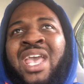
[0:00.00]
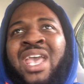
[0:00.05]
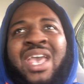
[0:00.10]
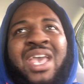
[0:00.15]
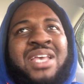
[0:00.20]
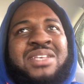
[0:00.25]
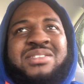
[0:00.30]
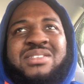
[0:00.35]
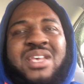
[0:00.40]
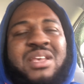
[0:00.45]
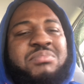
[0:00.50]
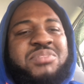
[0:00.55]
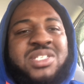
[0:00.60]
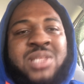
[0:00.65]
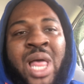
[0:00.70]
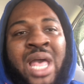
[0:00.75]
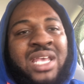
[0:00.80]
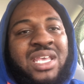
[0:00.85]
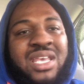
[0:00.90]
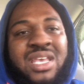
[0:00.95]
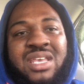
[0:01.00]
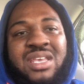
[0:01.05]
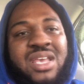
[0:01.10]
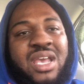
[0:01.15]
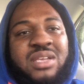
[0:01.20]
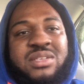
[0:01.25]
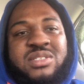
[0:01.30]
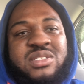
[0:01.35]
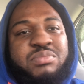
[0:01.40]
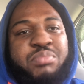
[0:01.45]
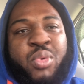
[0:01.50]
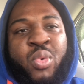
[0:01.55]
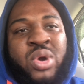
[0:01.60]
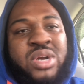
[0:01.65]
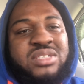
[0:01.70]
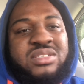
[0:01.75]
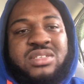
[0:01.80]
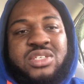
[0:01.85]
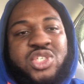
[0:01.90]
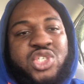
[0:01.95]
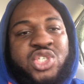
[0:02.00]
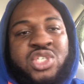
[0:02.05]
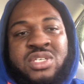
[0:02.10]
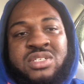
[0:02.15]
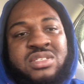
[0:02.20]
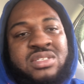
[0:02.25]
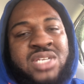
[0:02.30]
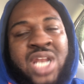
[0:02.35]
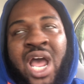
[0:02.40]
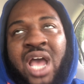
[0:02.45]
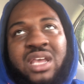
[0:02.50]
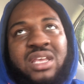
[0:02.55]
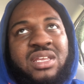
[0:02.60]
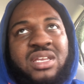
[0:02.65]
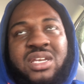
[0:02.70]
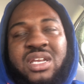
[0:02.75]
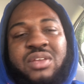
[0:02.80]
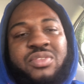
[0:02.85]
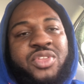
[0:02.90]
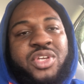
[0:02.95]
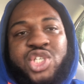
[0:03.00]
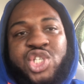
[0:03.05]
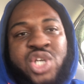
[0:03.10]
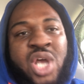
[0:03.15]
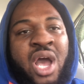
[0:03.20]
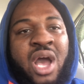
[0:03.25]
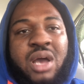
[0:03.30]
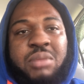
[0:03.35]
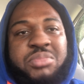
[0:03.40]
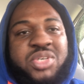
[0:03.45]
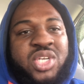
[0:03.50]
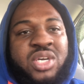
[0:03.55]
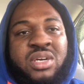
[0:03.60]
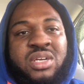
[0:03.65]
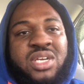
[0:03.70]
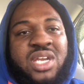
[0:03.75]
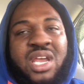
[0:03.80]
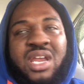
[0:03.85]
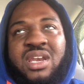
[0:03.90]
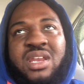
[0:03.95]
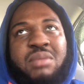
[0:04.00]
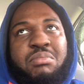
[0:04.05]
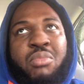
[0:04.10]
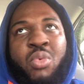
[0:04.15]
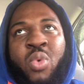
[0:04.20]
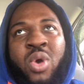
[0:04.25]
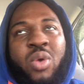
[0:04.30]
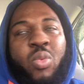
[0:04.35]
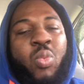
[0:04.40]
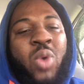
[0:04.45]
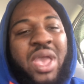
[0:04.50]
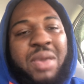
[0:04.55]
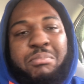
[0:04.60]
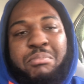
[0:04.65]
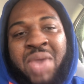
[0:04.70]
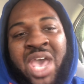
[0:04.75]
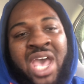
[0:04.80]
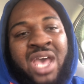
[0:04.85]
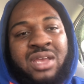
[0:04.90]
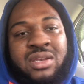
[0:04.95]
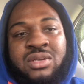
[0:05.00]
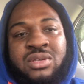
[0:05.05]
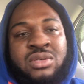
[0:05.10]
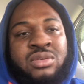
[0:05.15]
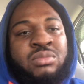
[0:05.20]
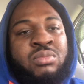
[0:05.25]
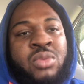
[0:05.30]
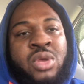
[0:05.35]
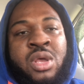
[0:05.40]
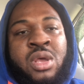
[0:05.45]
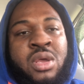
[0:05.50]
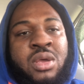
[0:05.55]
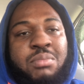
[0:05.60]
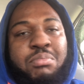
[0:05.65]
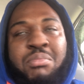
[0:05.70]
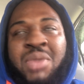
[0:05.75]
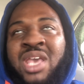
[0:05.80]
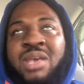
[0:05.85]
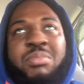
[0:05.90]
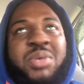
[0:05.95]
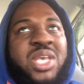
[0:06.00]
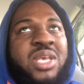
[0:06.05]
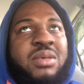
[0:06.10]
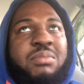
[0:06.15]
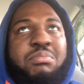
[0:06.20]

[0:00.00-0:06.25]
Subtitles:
it seems like EA Sports is just not getting the job done anymore with Madden. Maybe